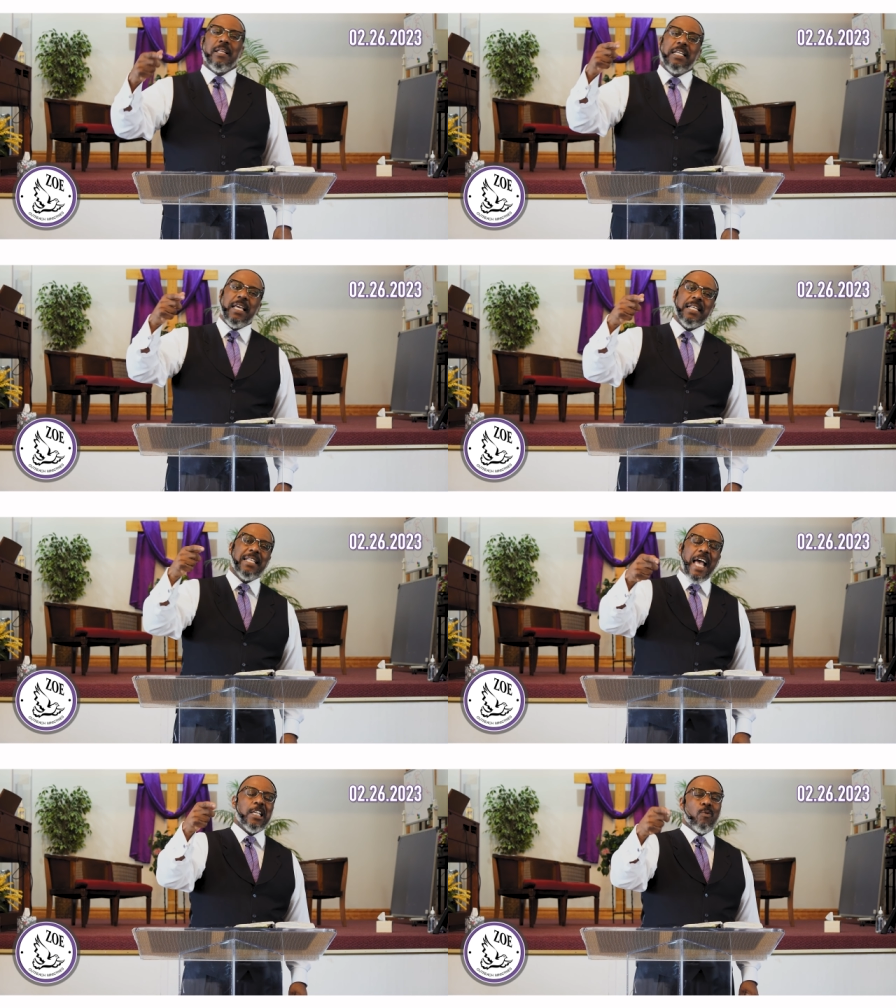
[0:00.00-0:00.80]
He says,
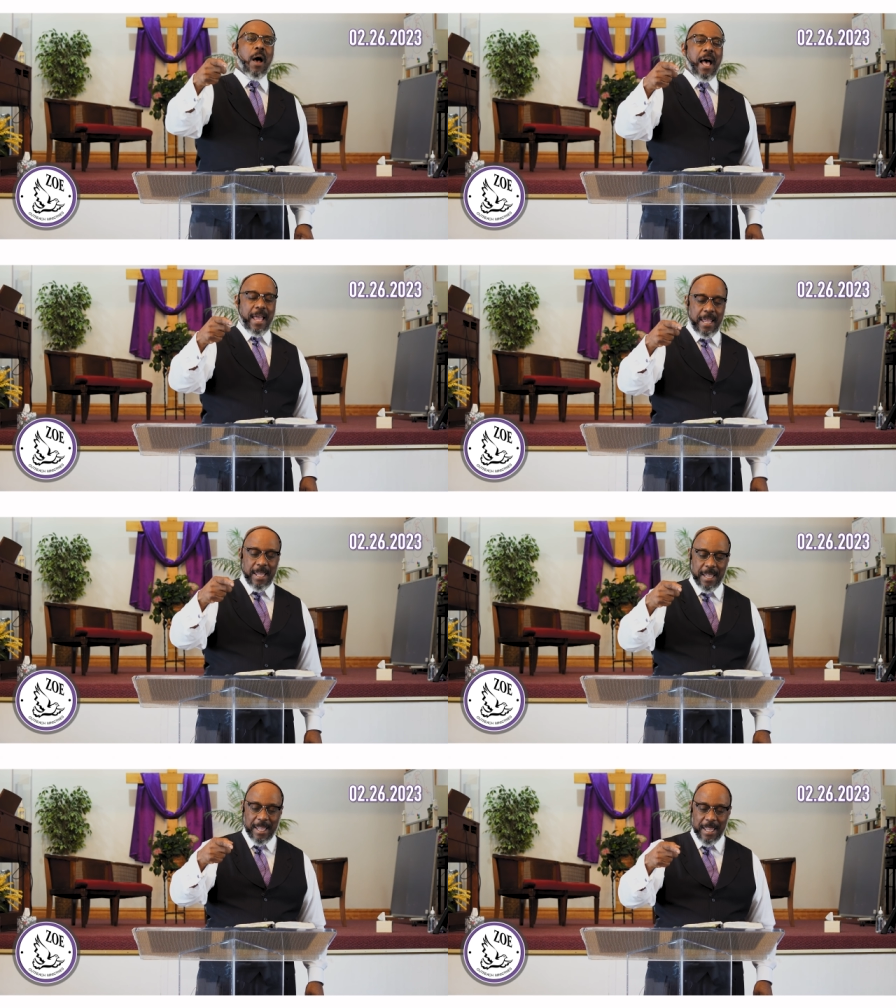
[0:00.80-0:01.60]
That's why
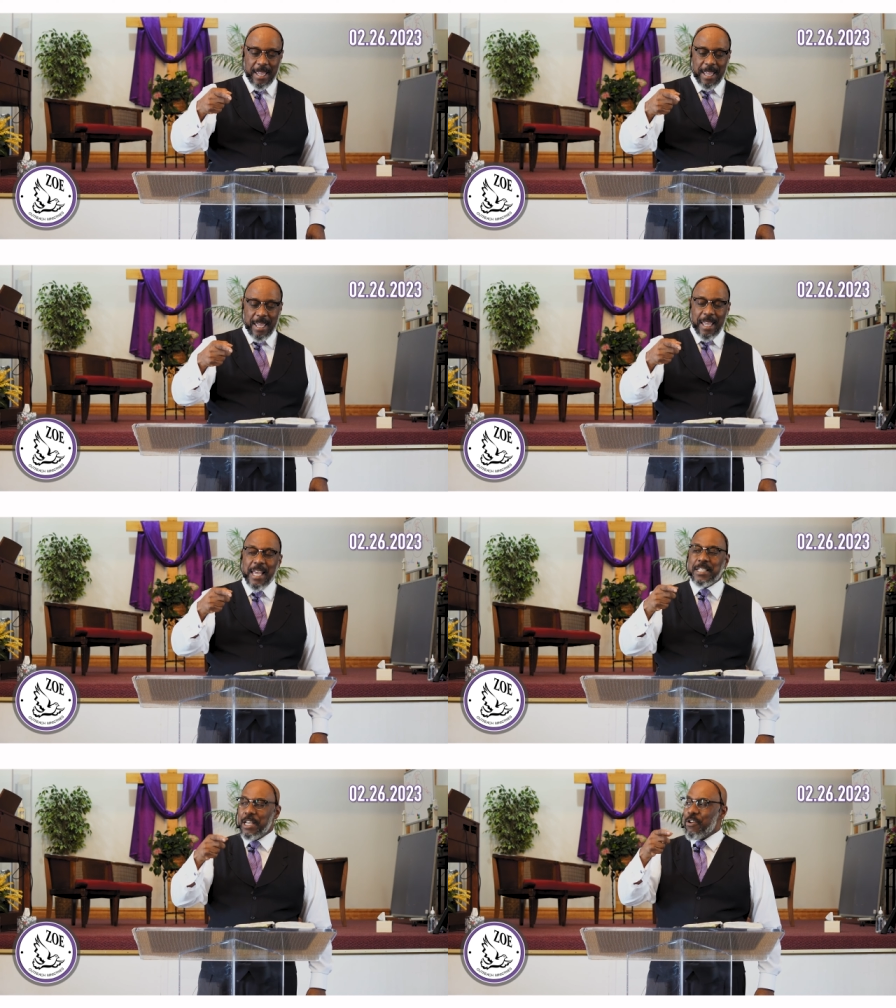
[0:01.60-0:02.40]

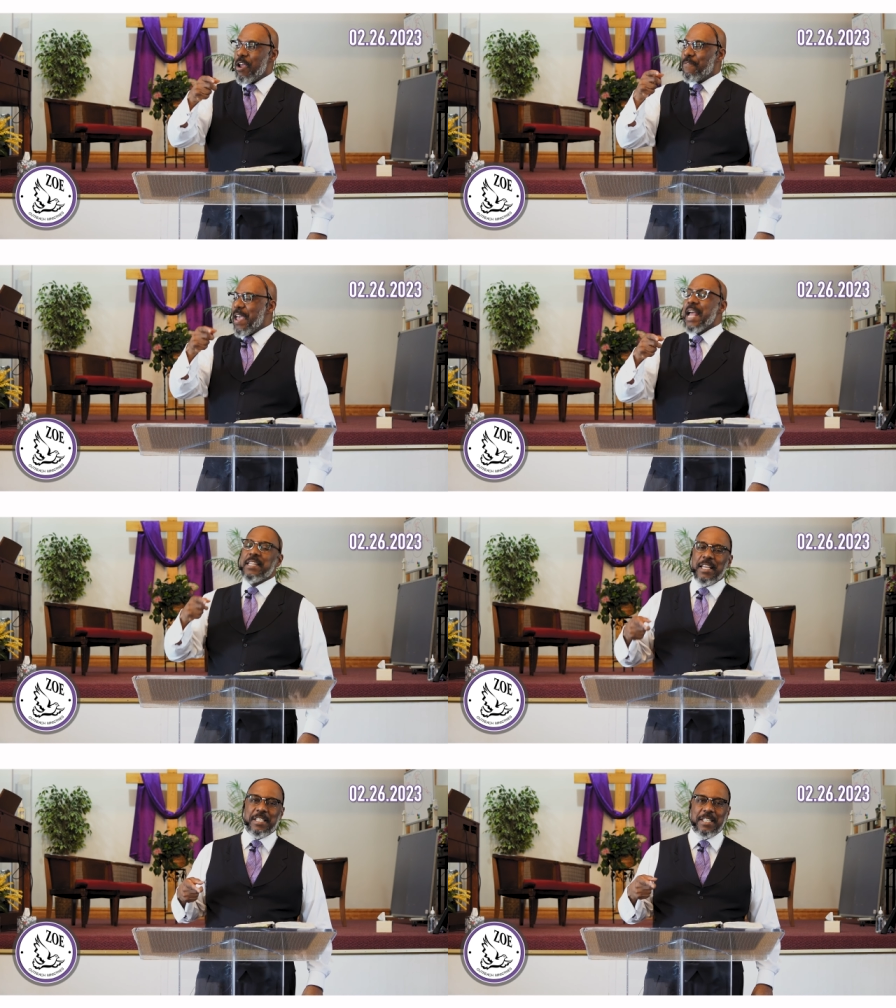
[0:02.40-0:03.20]
it's to your
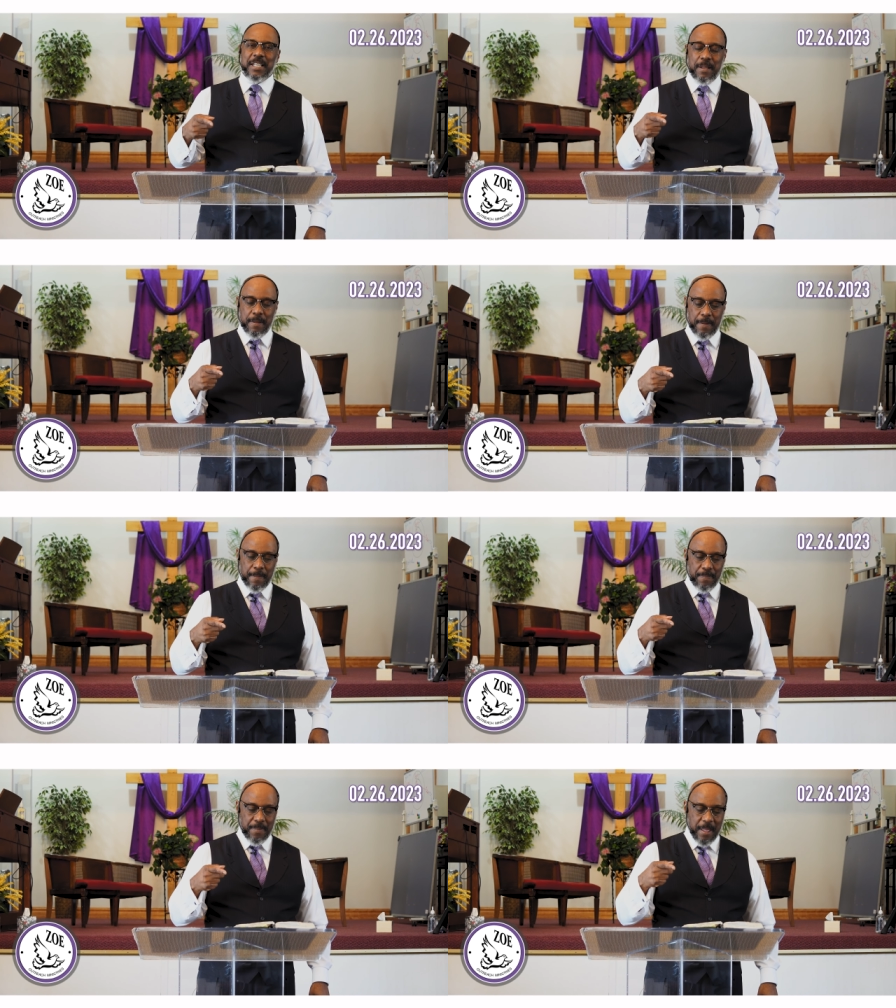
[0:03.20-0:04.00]
advantage
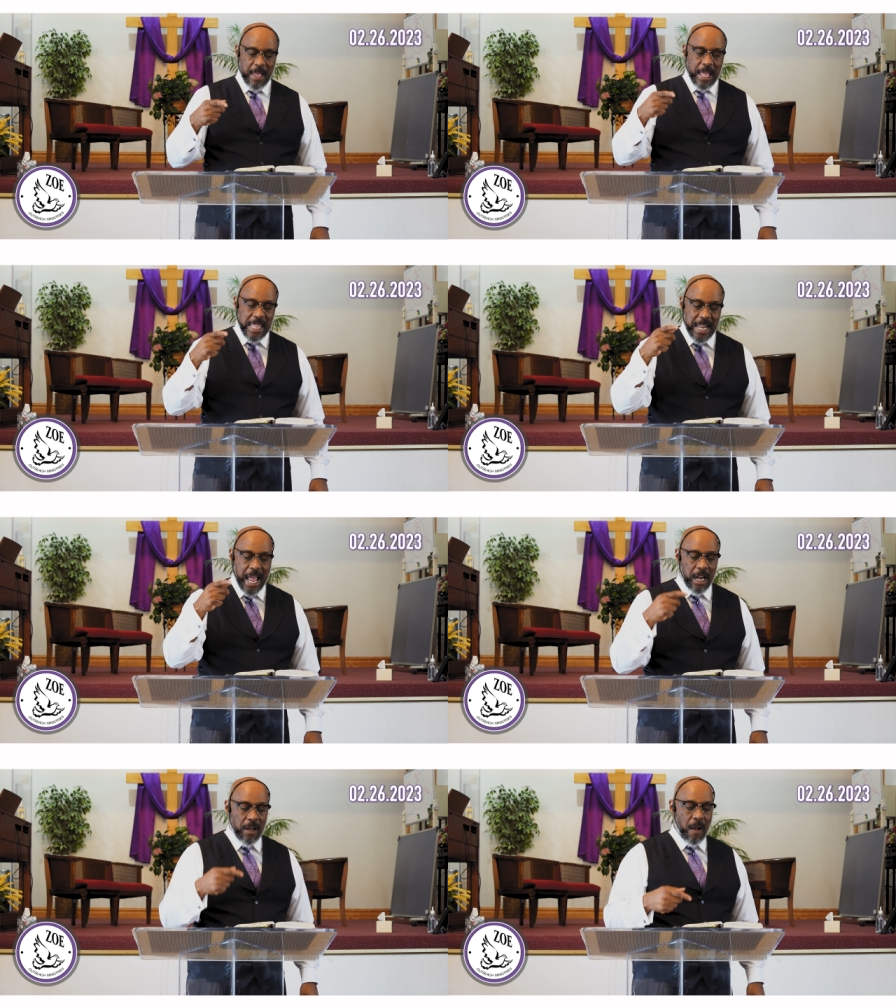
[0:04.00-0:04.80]
that
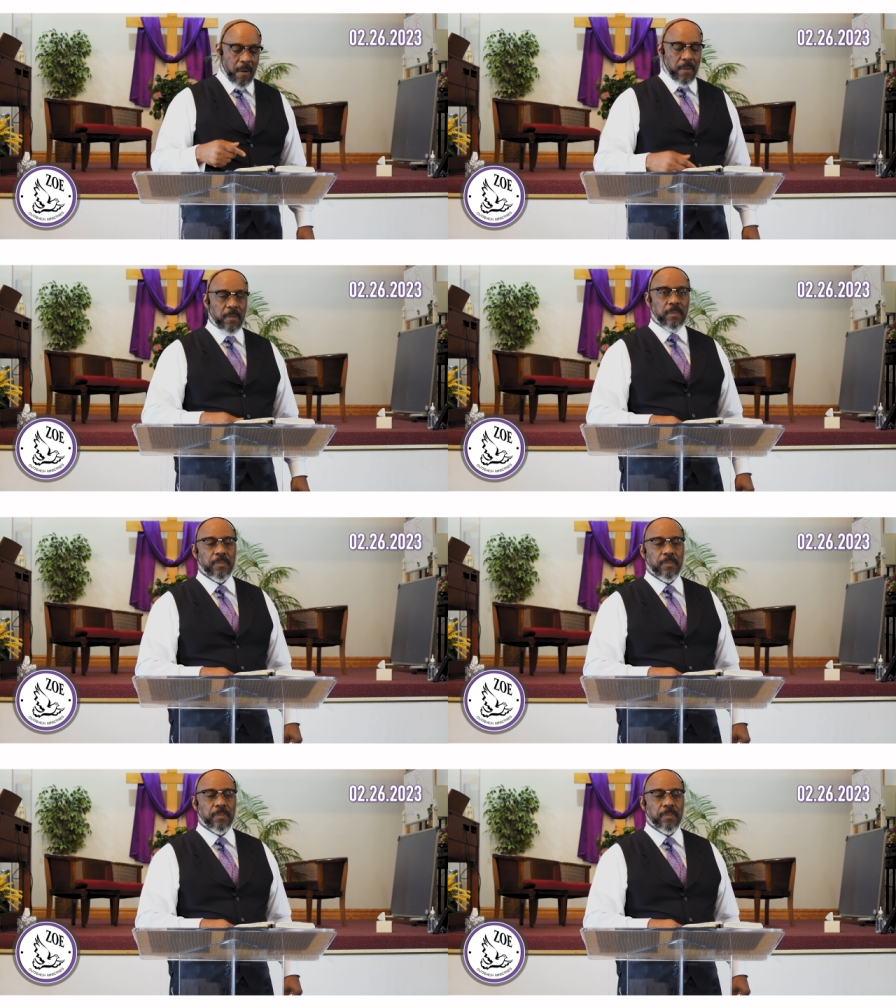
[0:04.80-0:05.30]
I go.